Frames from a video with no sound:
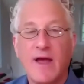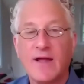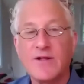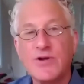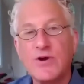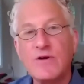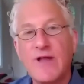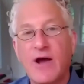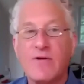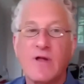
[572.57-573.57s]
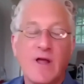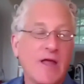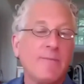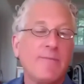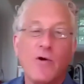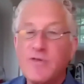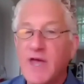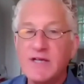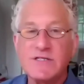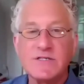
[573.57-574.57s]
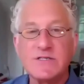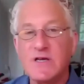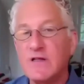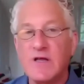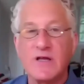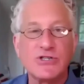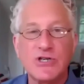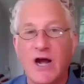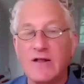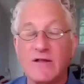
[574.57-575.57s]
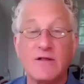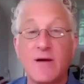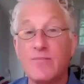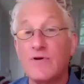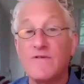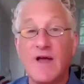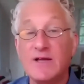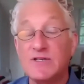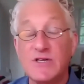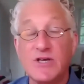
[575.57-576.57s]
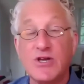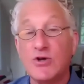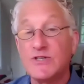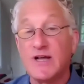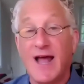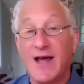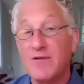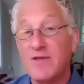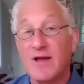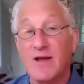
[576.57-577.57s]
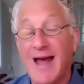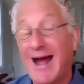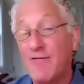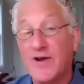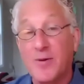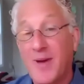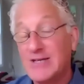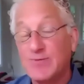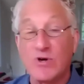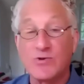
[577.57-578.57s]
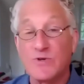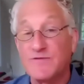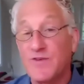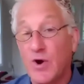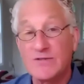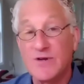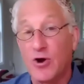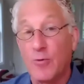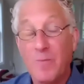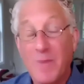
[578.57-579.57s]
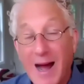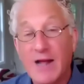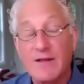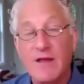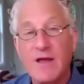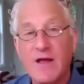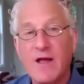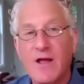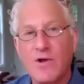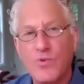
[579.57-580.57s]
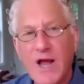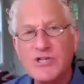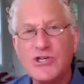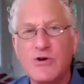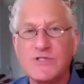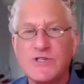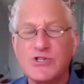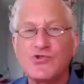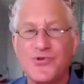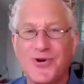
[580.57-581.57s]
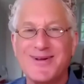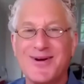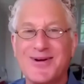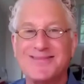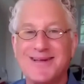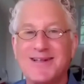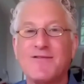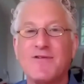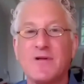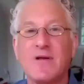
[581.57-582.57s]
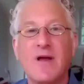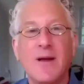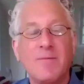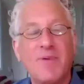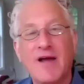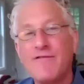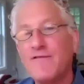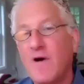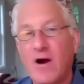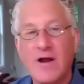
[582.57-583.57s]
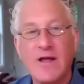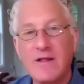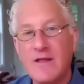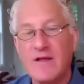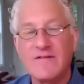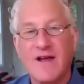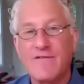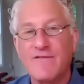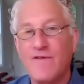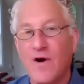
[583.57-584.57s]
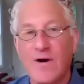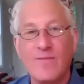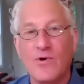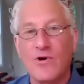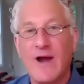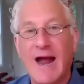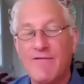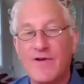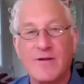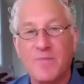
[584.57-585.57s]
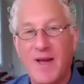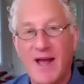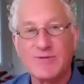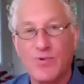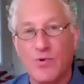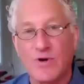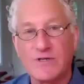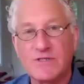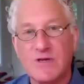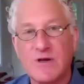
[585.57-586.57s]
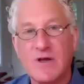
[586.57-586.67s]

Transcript: And it turned out, in both cases, India and China, the number of CEOs that had African passports was very low, but the ratio was extraordinarily different. By far, Indians had far more African passports,